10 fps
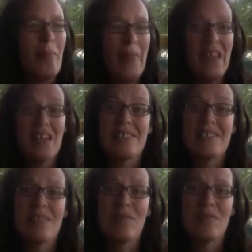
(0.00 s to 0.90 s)

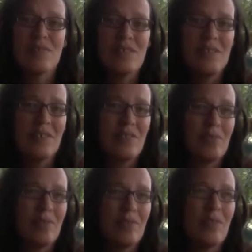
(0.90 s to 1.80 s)
ourselves,
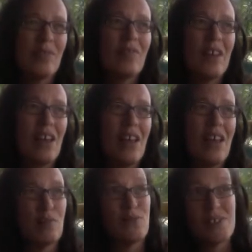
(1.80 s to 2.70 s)
all the fellow
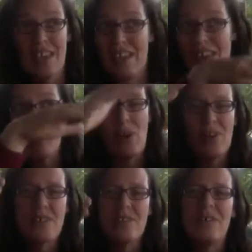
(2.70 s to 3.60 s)
animals, our
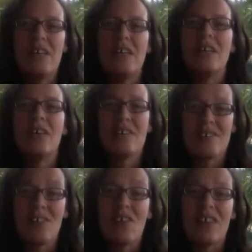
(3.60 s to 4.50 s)
biosphere. You know, there's a
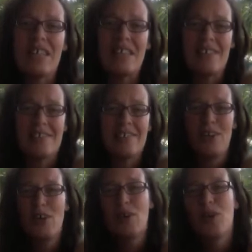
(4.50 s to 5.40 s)
lot of things
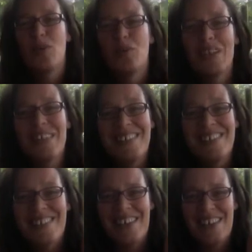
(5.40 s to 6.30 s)
we need to
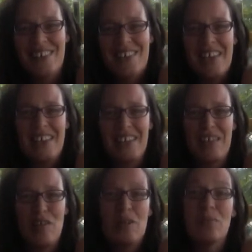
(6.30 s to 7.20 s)
start taking a
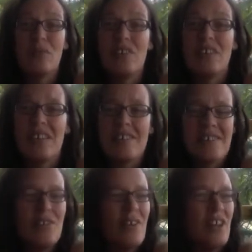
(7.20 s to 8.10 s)
bit more into
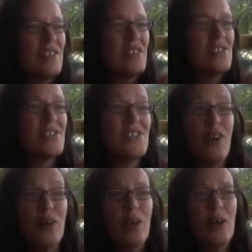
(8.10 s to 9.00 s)
consideration. So,
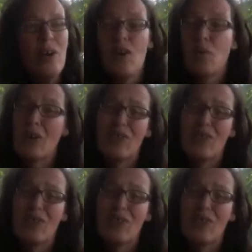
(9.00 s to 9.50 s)
we all